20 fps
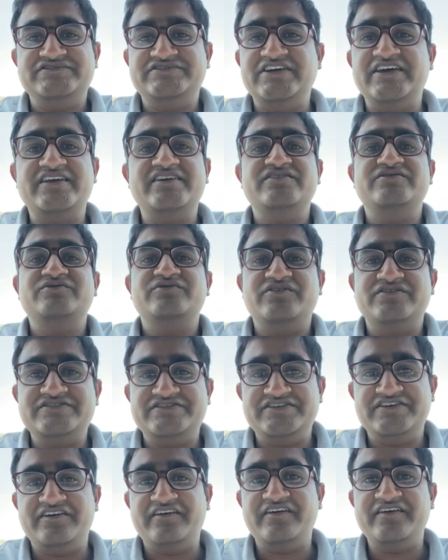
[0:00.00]
take into
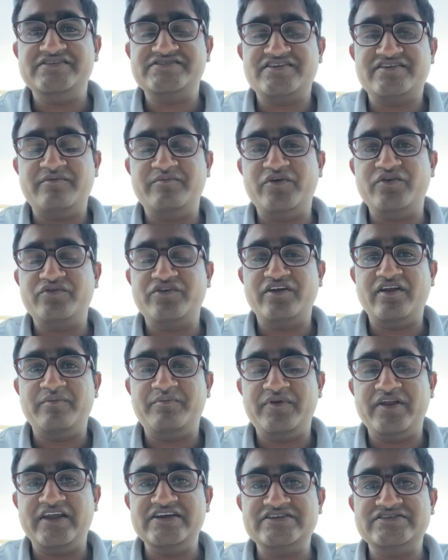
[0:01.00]
consideration about your
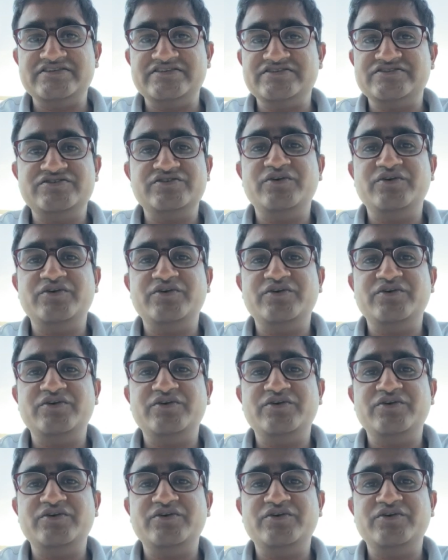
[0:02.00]
application.